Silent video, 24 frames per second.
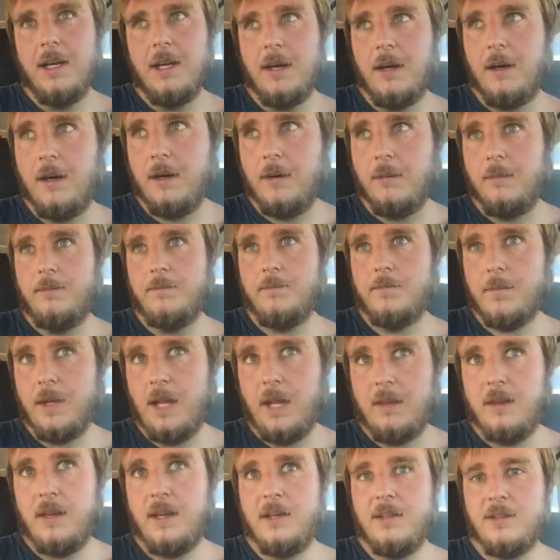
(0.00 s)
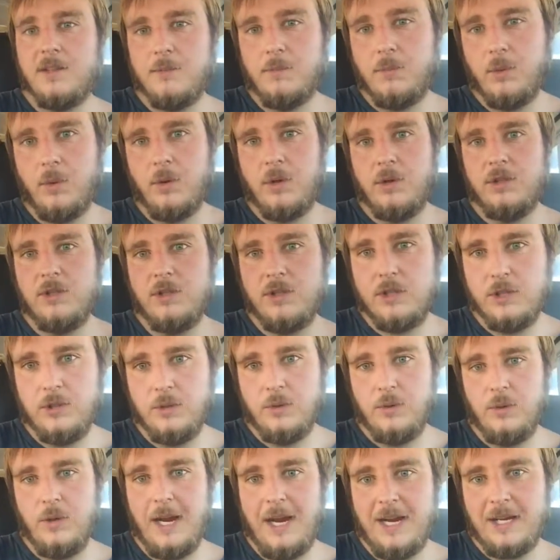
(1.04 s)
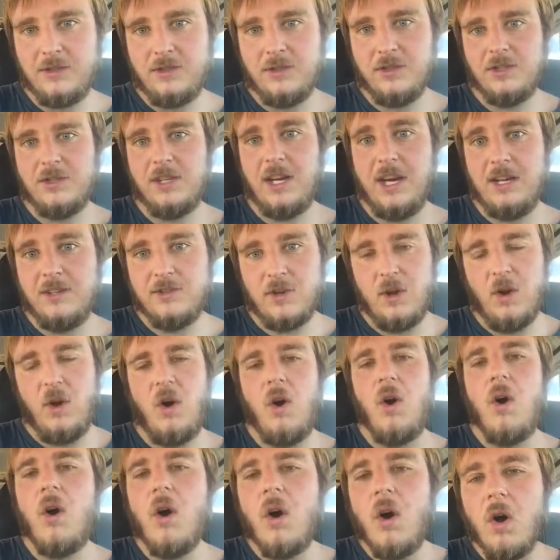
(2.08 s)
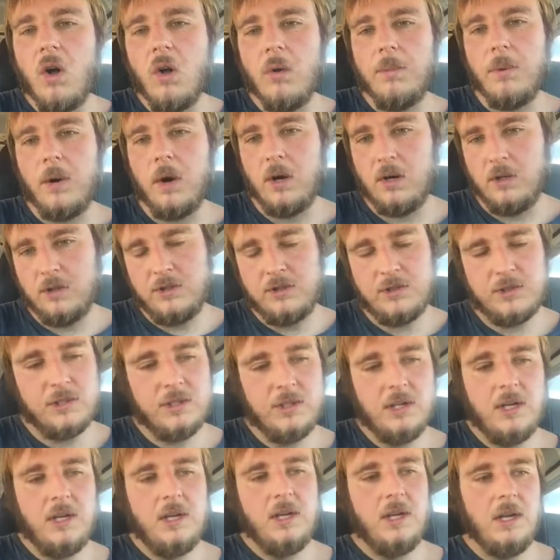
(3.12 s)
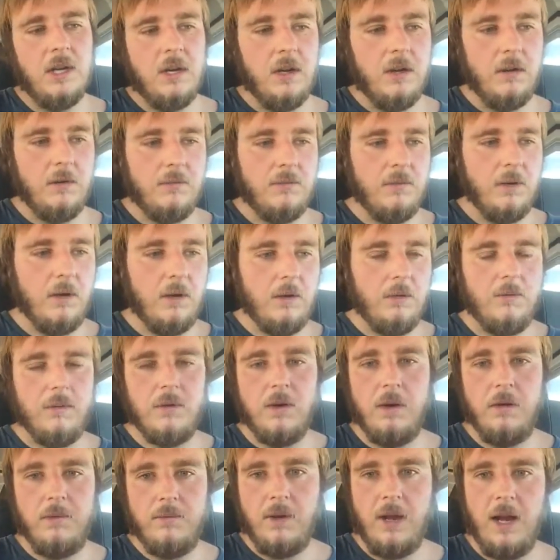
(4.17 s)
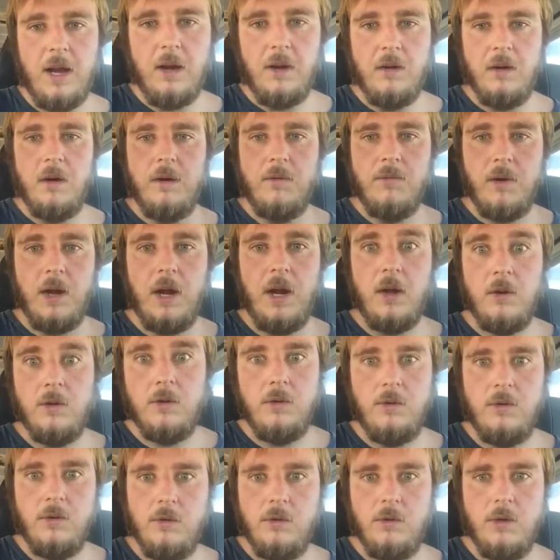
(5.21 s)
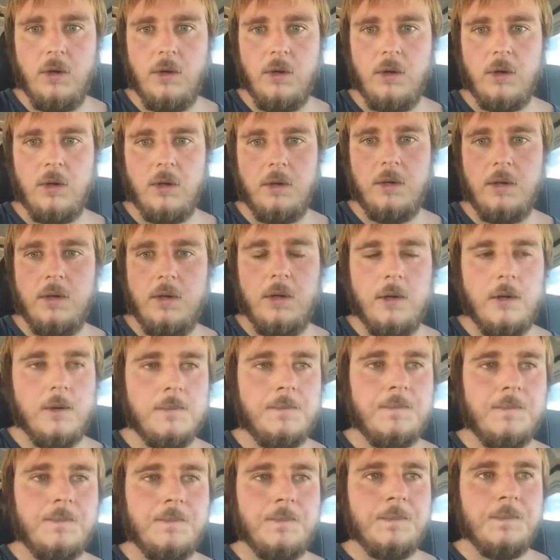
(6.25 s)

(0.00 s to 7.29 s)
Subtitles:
I think it's important to exercise all parts of how you do yoga, you know.